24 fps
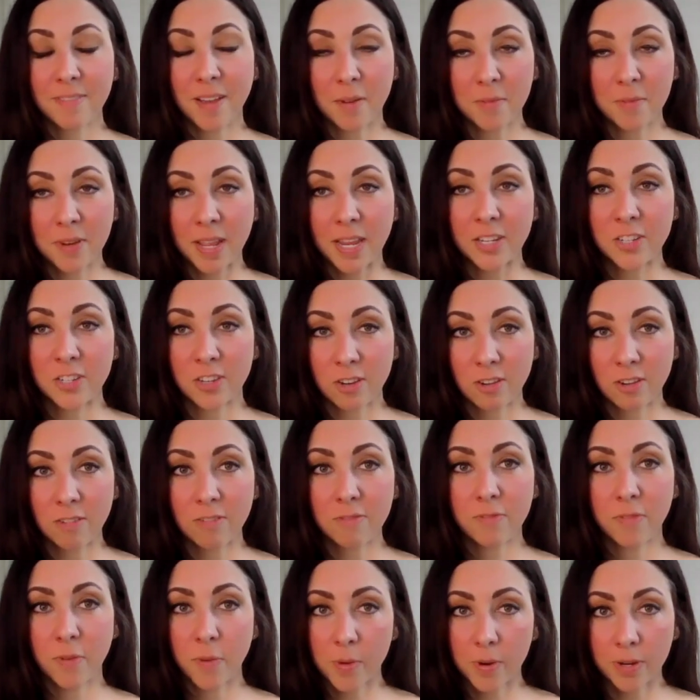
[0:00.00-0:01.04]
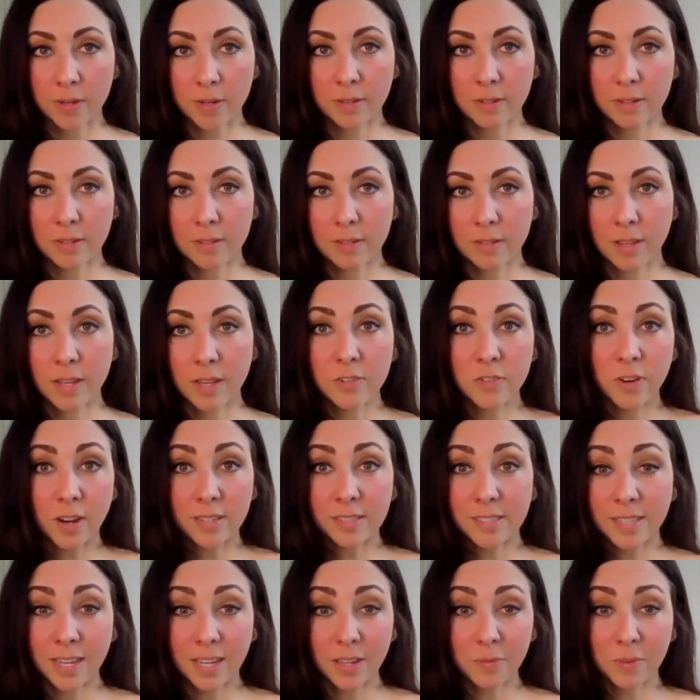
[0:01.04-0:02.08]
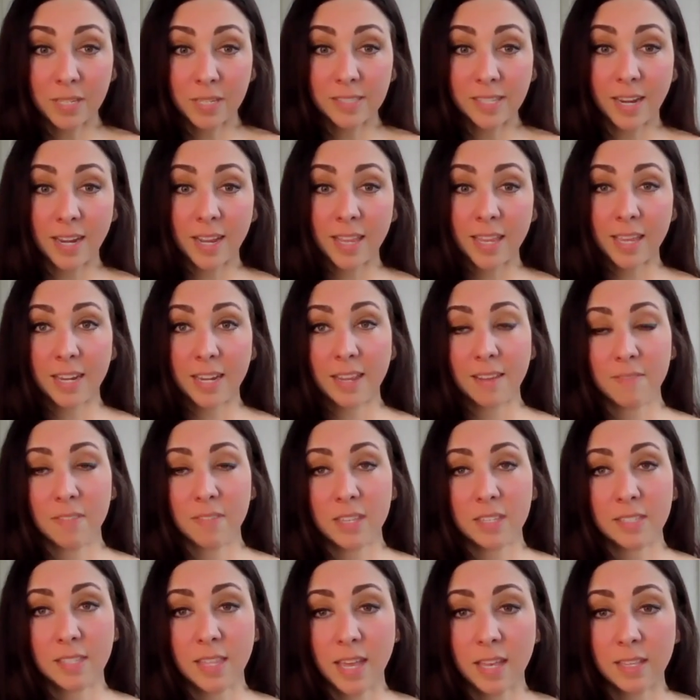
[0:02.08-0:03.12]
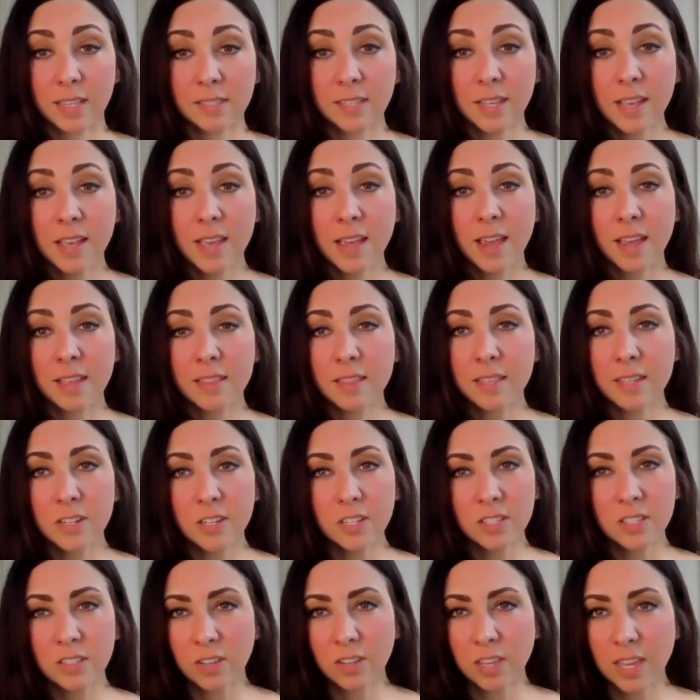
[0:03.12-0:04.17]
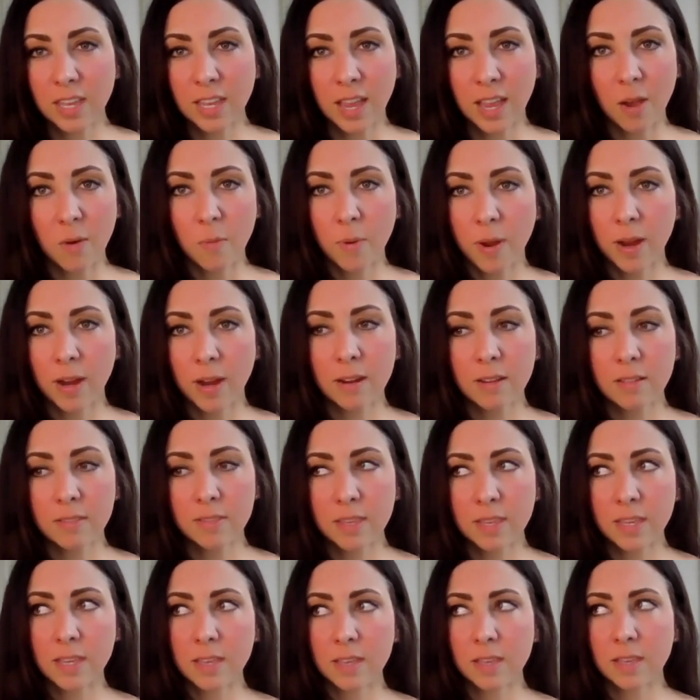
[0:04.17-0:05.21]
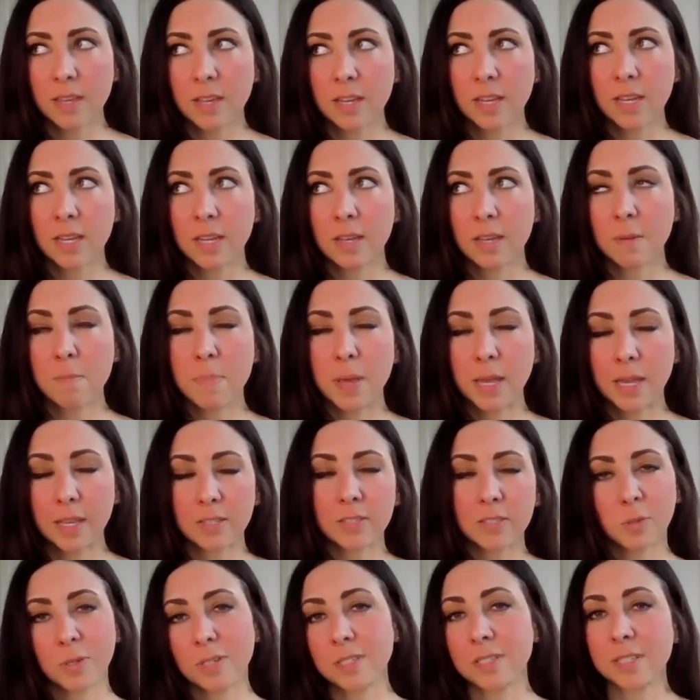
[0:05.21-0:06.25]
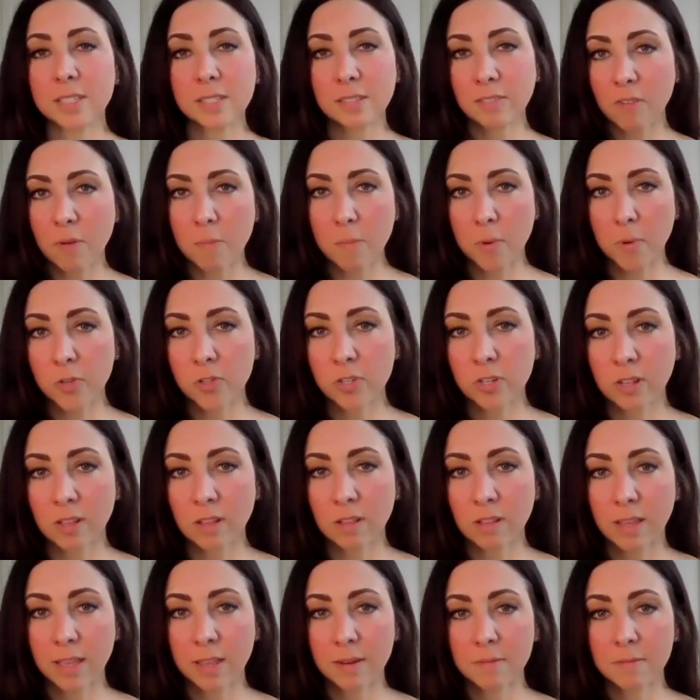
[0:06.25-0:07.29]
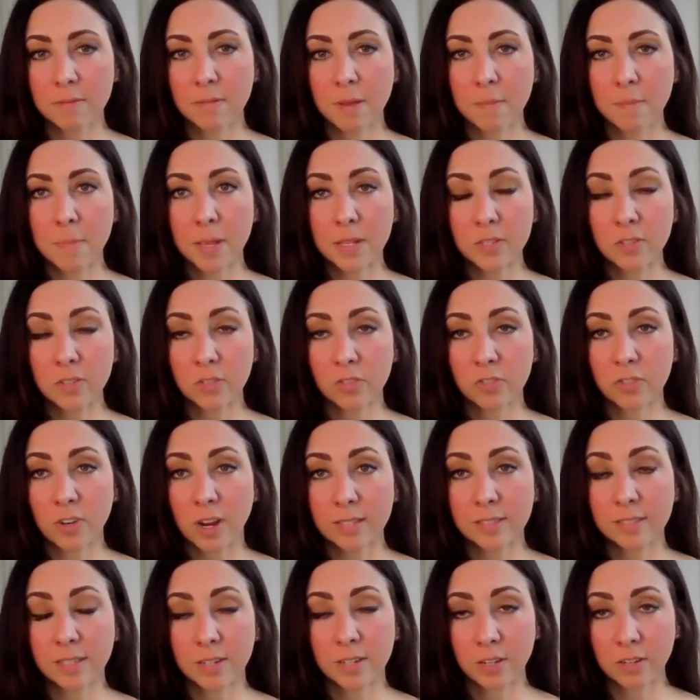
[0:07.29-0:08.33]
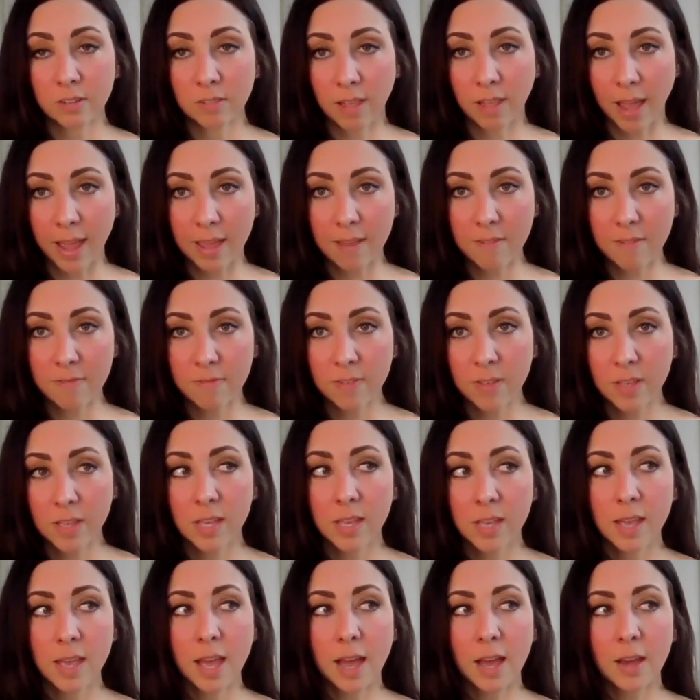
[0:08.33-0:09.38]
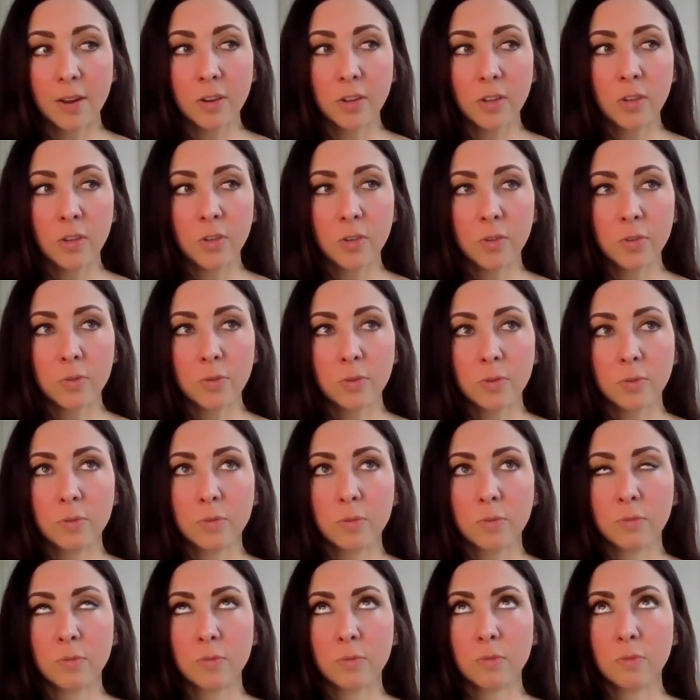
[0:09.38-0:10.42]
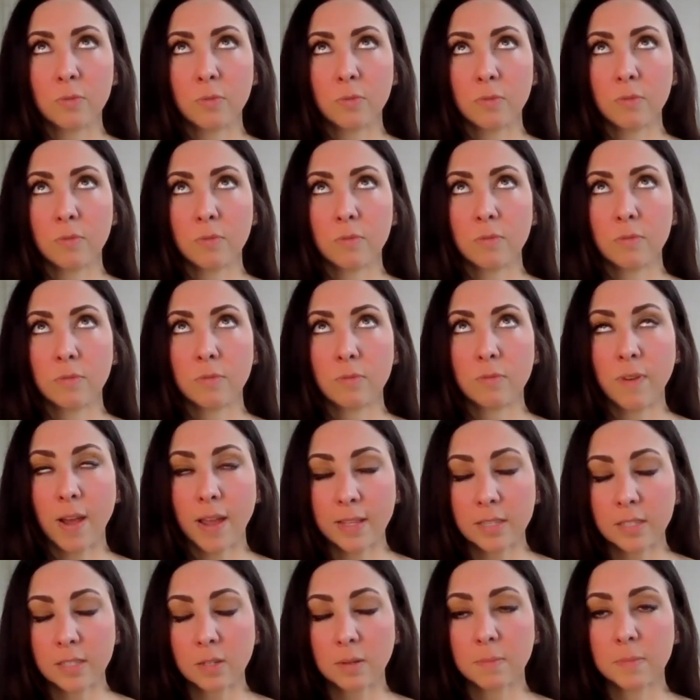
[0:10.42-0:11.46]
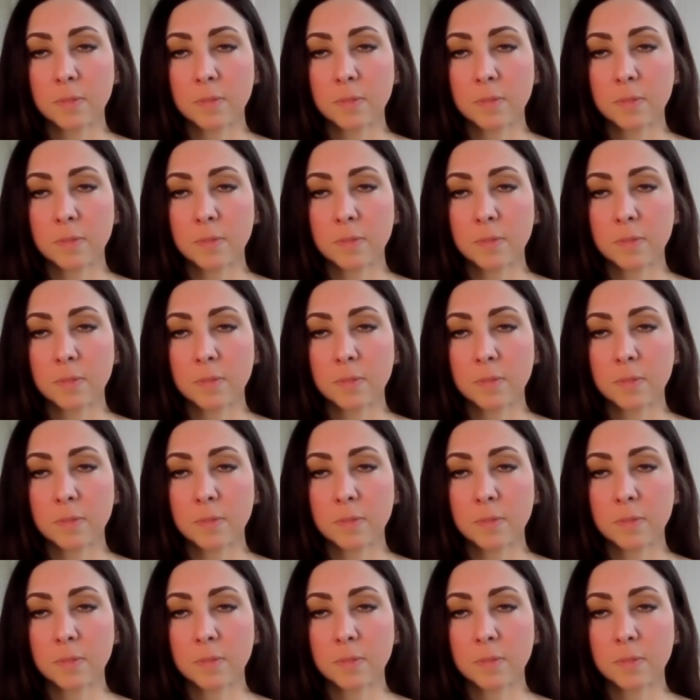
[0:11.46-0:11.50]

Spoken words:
foundational for addressing and resetting any of these things. And then just looking at where are the biggest sources of emotional and mental stress in your life. How do you find